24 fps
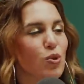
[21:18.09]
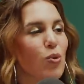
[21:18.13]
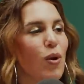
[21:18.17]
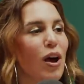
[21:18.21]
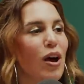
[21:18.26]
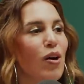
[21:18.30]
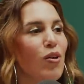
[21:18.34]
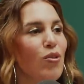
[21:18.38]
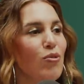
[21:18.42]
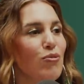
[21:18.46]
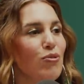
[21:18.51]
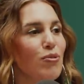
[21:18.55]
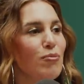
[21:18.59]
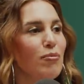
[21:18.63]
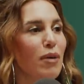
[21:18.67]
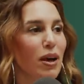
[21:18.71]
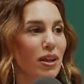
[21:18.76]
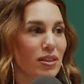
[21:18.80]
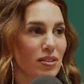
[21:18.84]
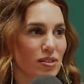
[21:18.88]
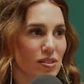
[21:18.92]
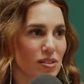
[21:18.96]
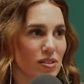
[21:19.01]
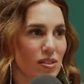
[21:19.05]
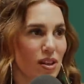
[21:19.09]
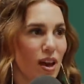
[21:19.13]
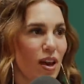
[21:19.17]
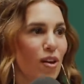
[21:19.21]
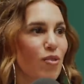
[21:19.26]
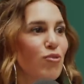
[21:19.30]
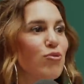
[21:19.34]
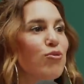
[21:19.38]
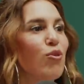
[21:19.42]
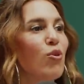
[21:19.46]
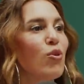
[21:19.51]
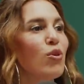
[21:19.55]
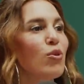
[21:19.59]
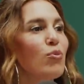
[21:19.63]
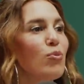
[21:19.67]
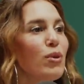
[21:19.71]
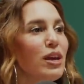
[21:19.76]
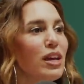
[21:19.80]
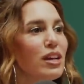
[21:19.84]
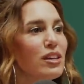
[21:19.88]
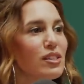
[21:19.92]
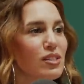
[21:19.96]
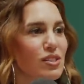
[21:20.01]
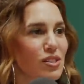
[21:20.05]
12 months. I, I don't even know. Four
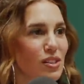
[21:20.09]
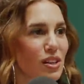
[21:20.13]
weeks.